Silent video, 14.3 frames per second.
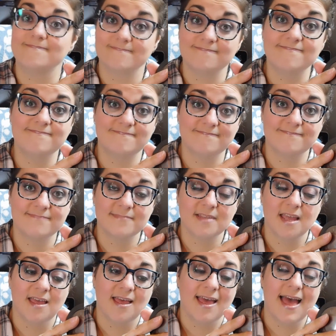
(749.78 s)
Mm-hmm.
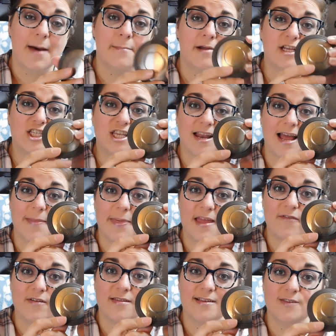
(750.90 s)
How much did I pay
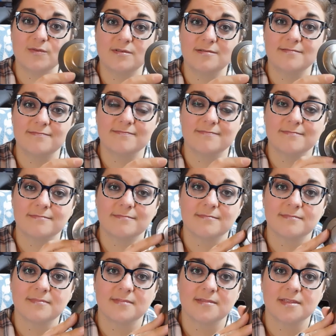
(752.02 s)
for this one?
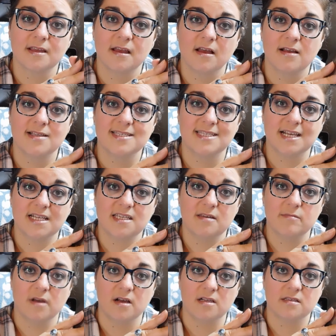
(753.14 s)

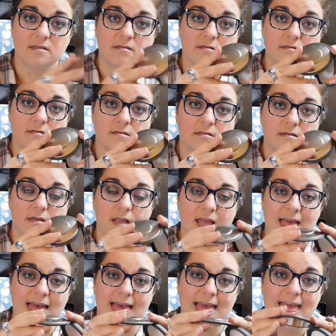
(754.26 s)
$16.
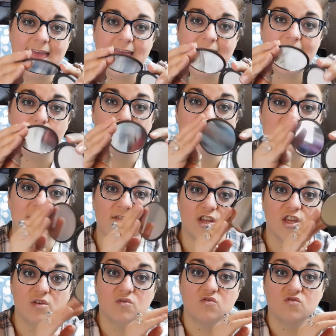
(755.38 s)
It was never
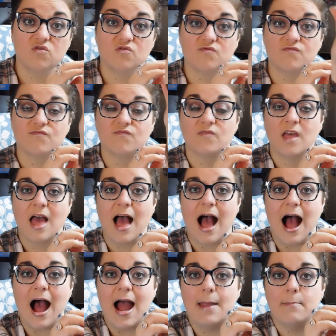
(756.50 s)
used.
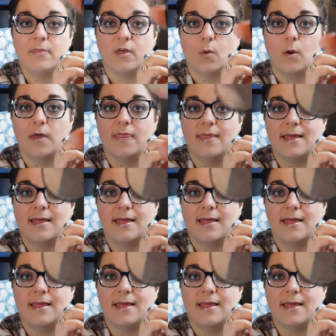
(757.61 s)
I'm the one